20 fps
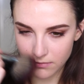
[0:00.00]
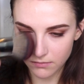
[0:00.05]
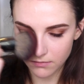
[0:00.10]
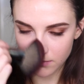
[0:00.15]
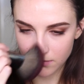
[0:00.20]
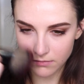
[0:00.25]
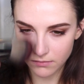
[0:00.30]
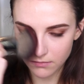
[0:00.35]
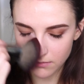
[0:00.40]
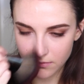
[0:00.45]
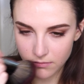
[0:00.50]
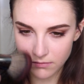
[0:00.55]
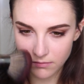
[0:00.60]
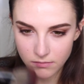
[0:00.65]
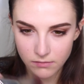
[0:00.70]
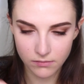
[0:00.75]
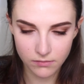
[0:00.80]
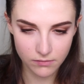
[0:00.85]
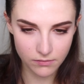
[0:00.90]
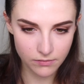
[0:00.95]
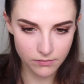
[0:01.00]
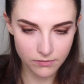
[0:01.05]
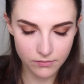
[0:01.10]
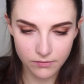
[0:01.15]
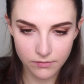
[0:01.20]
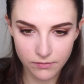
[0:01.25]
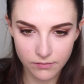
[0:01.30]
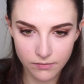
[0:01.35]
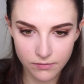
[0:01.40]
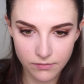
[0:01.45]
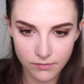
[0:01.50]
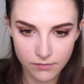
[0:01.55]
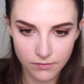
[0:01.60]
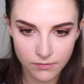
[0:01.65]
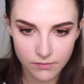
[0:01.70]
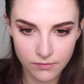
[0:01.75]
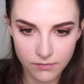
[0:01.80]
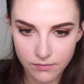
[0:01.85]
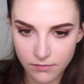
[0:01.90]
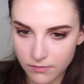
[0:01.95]

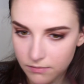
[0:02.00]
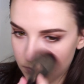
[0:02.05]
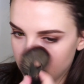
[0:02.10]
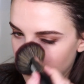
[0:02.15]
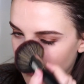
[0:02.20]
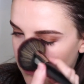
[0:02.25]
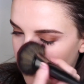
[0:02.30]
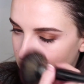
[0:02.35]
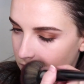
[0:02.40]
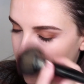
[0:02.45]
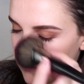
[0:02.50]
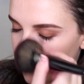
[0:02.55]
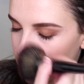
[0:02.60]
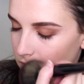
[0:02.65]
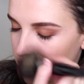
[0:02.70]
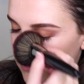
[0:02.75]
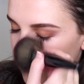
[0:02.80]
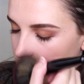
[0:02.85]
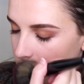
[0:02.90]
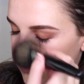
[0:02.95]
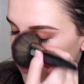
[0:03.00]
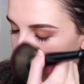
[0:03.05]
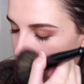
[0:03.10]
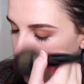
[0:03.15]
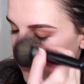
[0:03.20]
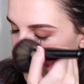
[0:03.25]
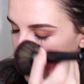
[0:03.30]
[no speech]